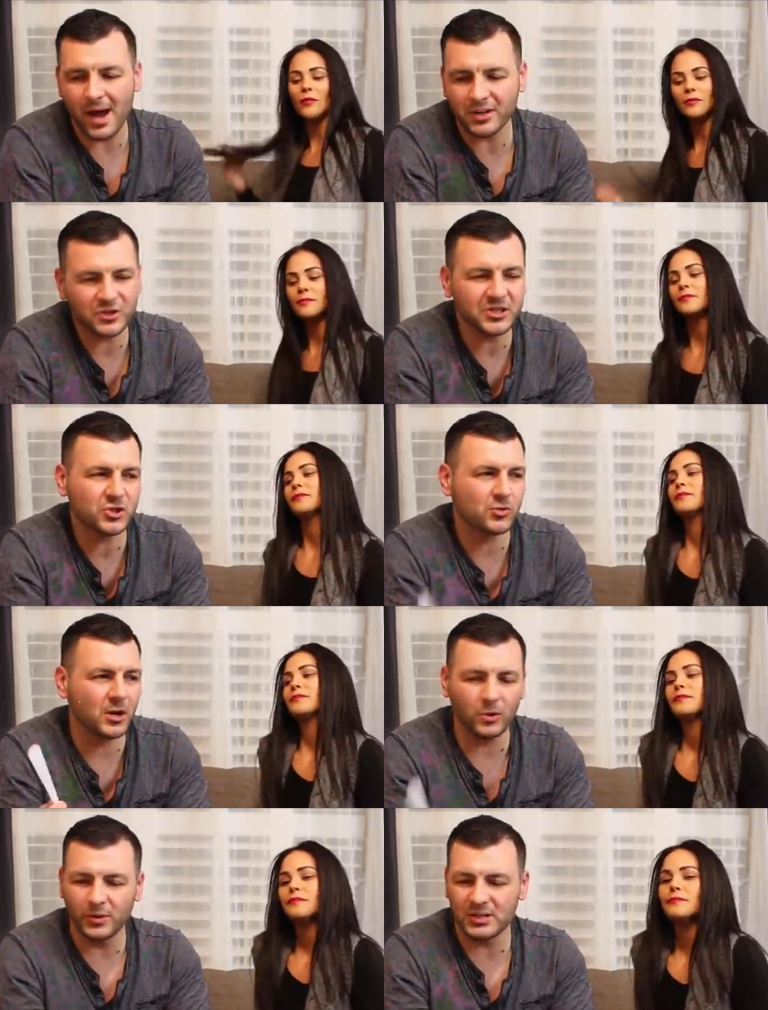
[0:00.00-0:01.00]
Speaker 1: I actually
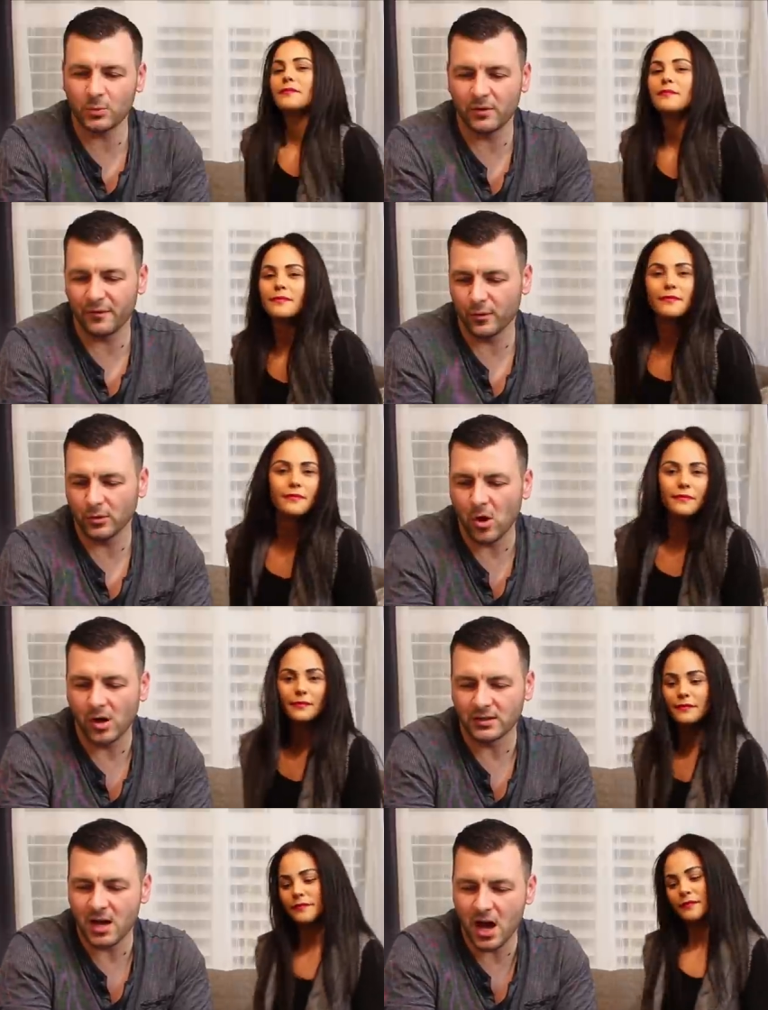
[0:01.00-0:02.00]
struggled this one for a
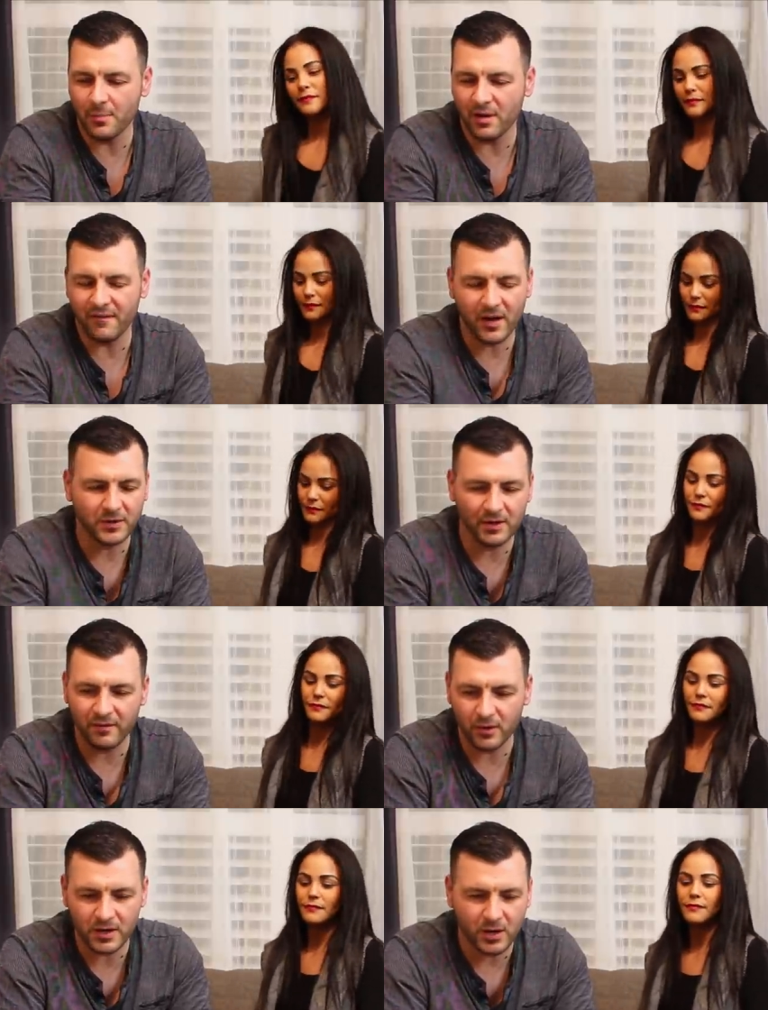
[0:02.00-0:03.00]
long time. I found
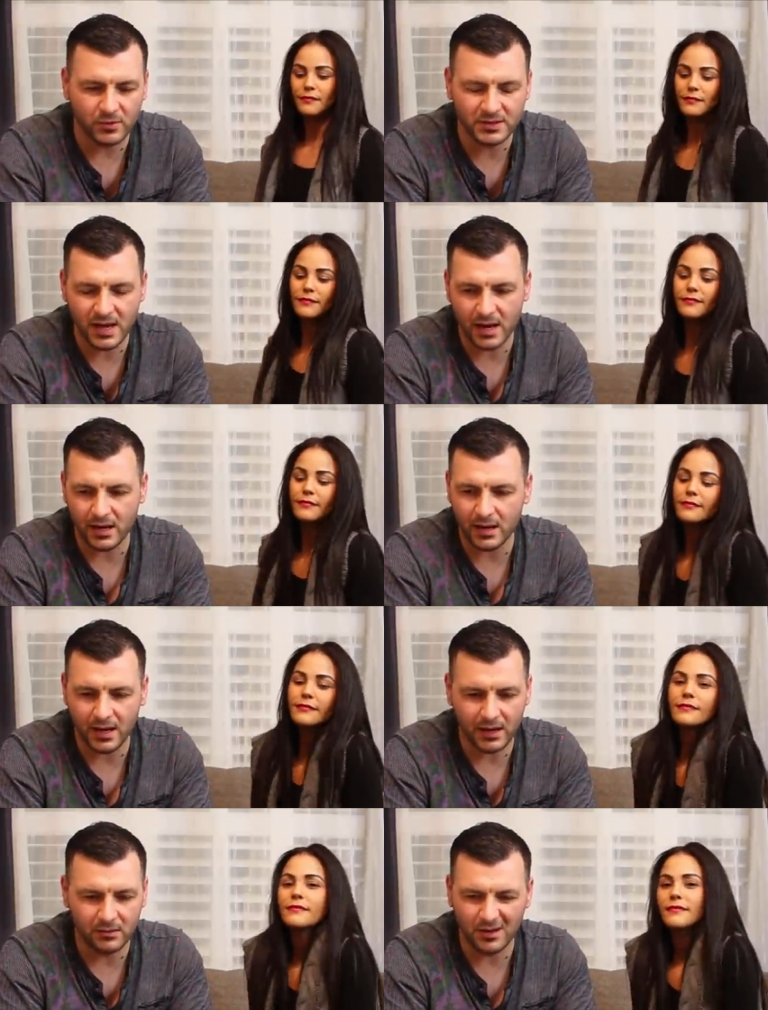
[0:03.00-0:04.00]
it very outdated
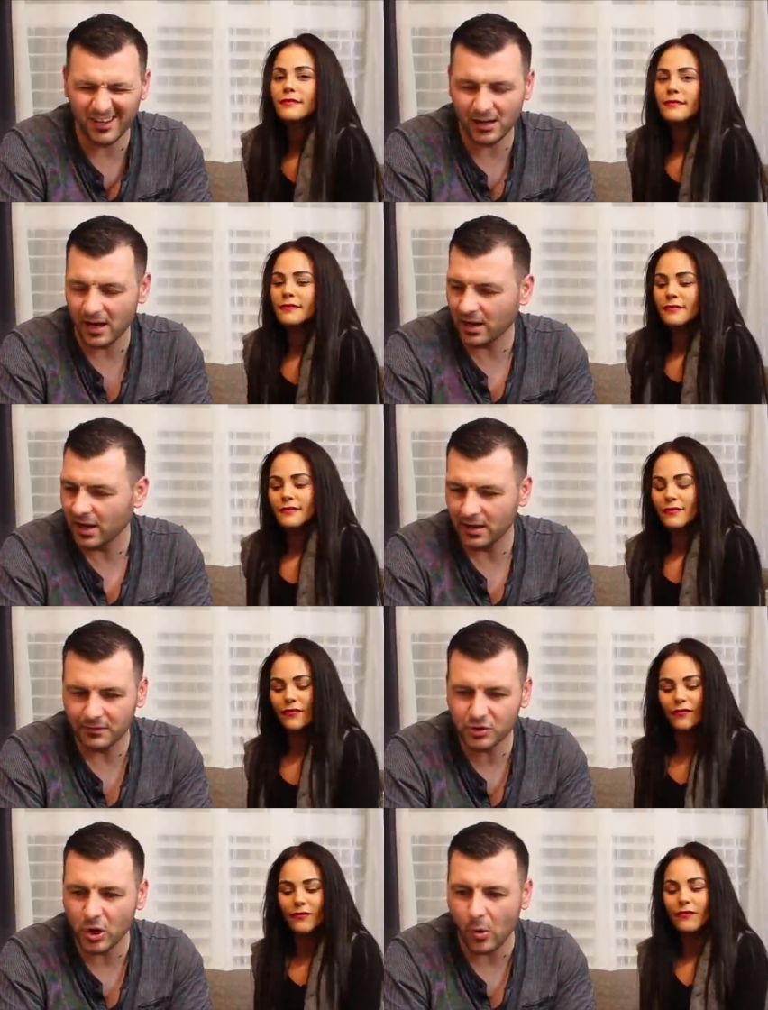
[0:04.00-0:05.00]
and uh, I kind
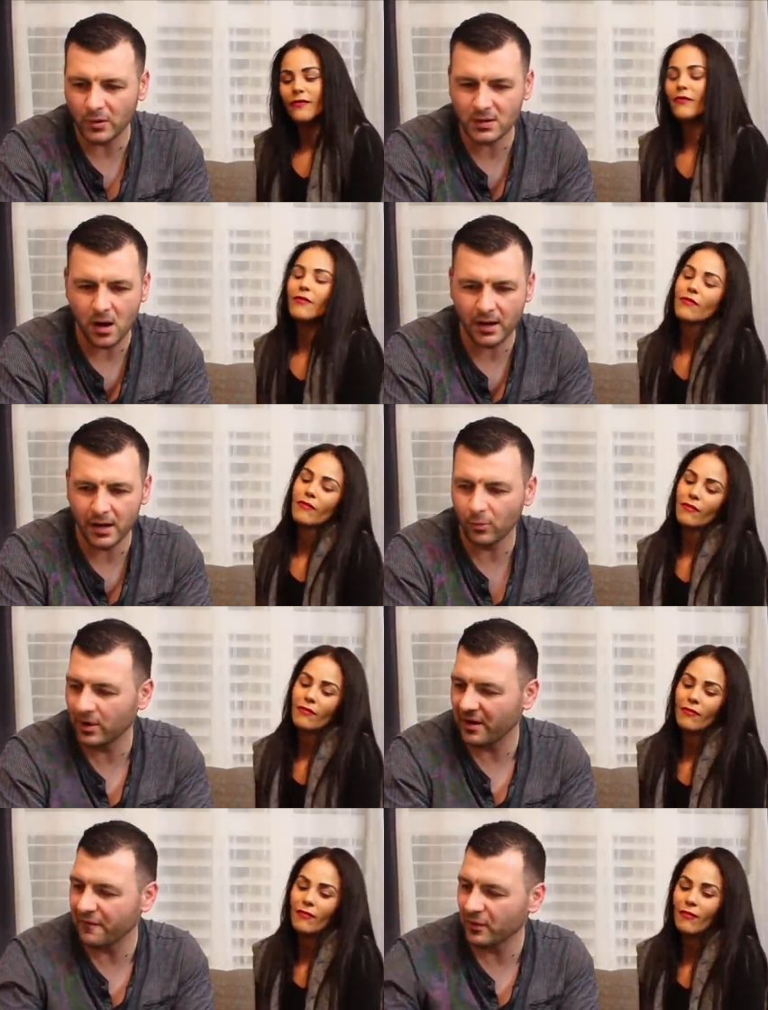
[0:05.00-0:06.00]
of choked on it
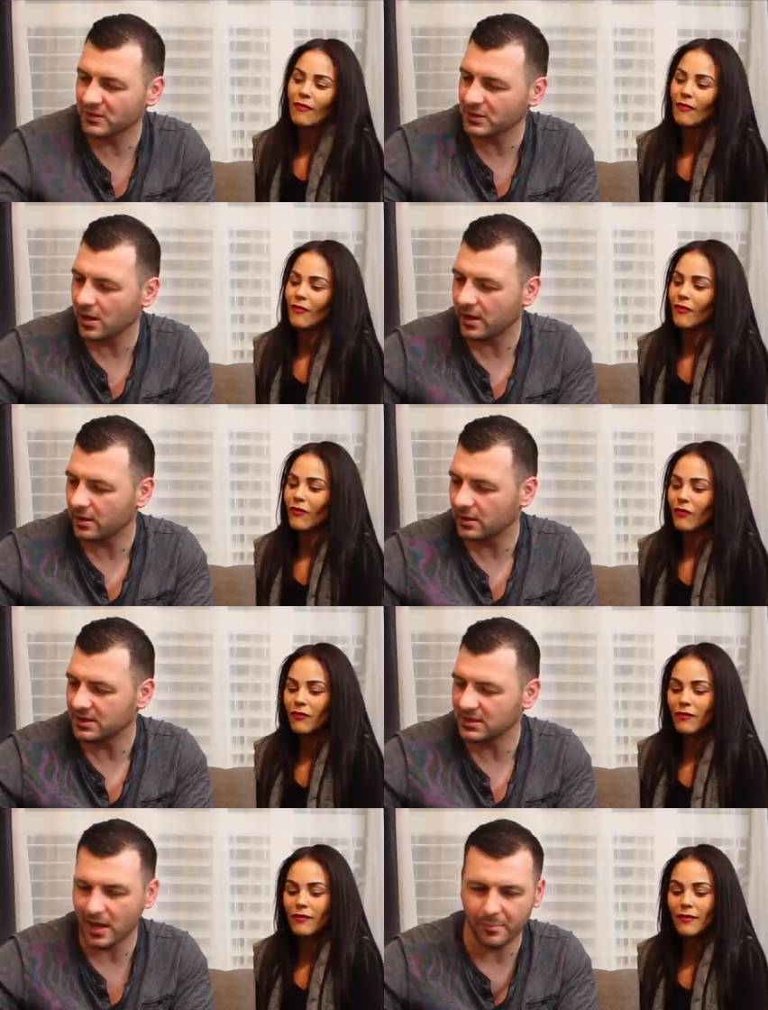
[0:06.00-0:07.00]
when I first got a,
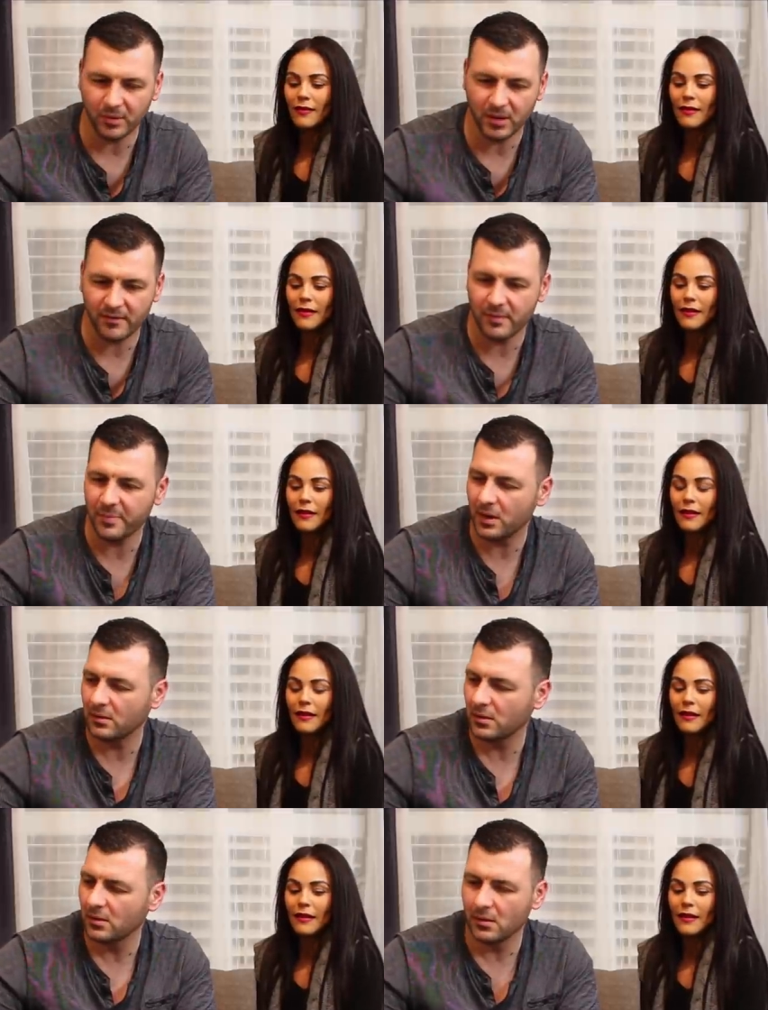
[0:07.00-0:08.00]
a sample of it,
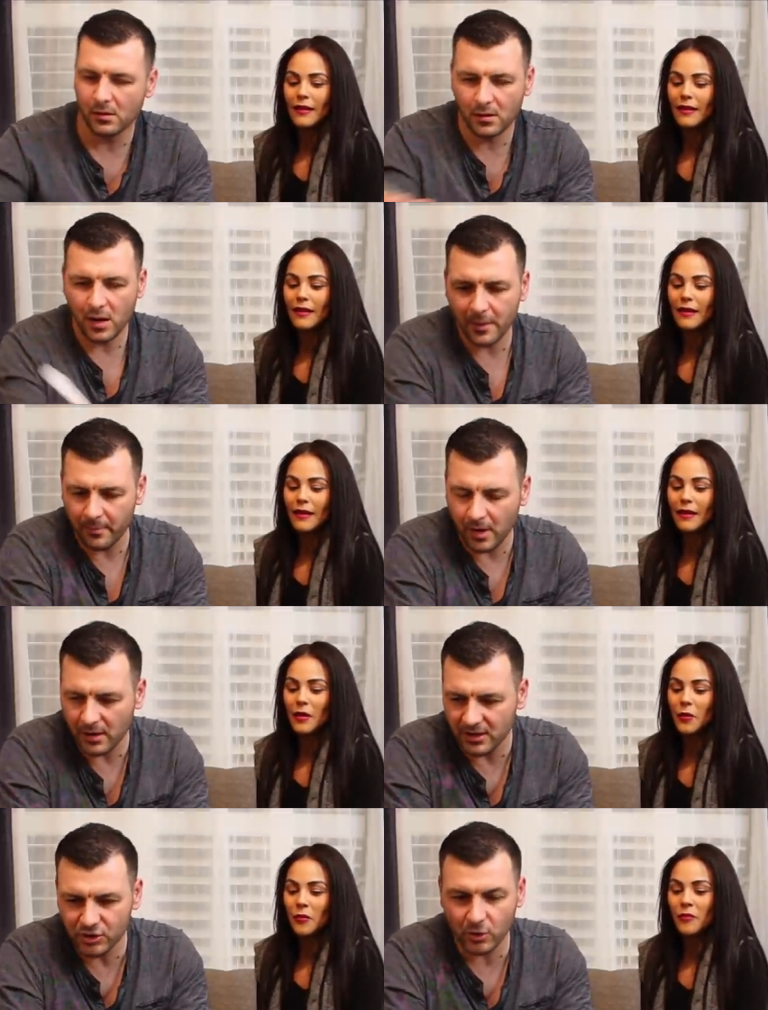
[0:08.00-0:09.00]
but I'm
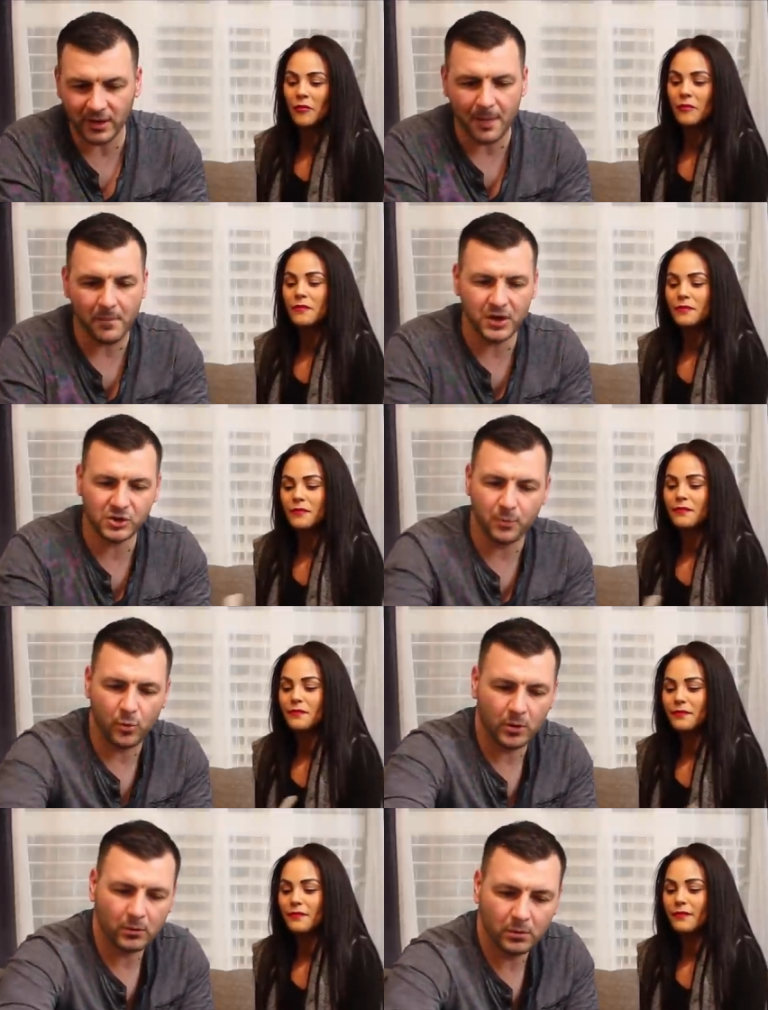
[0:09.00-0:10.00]
uh, enjoying it much
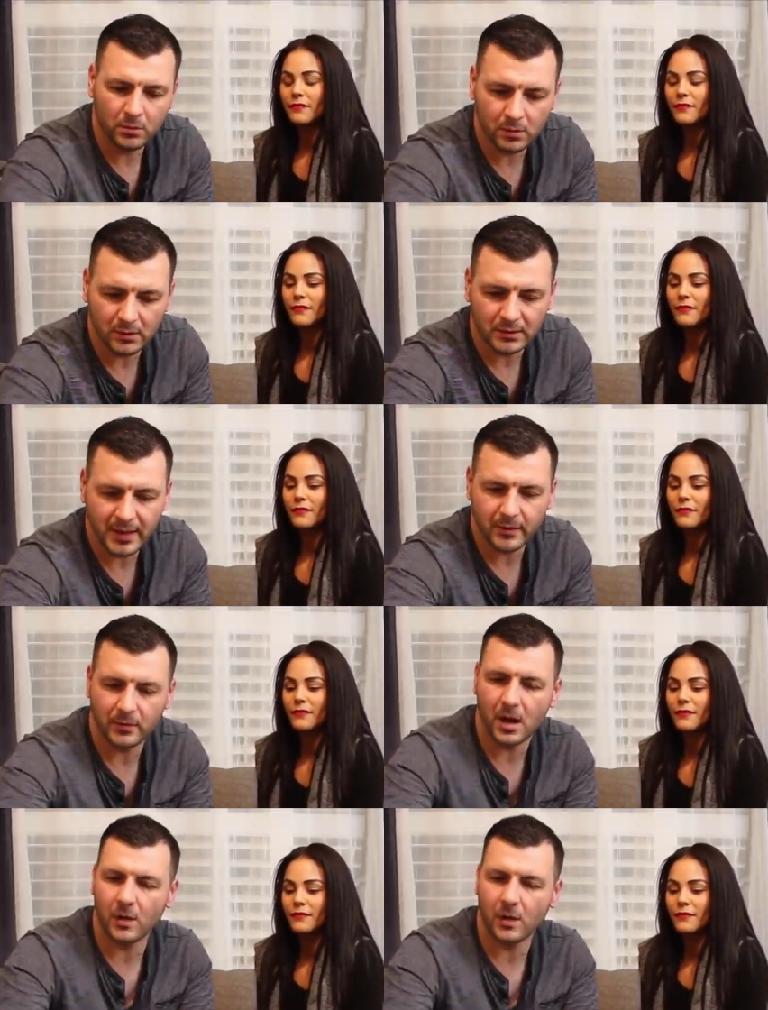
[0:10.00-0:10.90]
more later